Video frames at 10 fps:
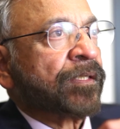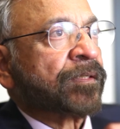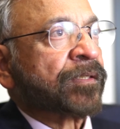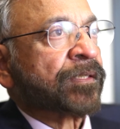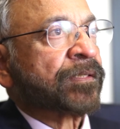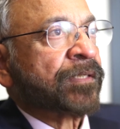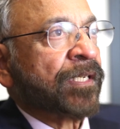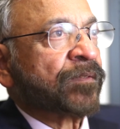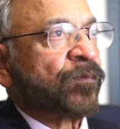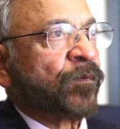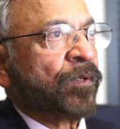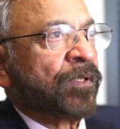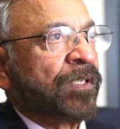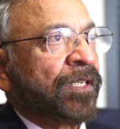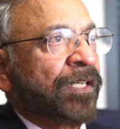the
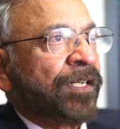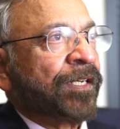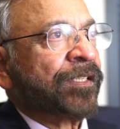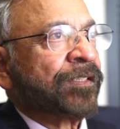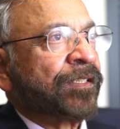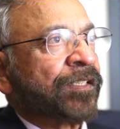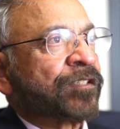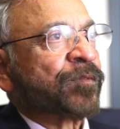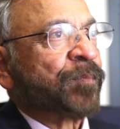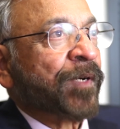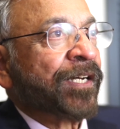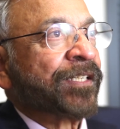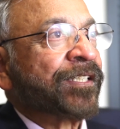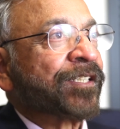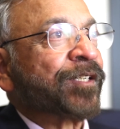successful and the
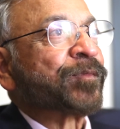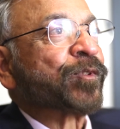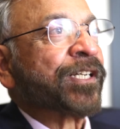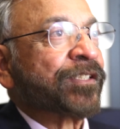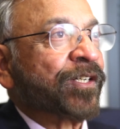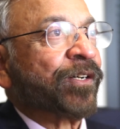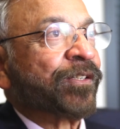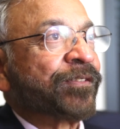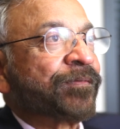aspiring come together.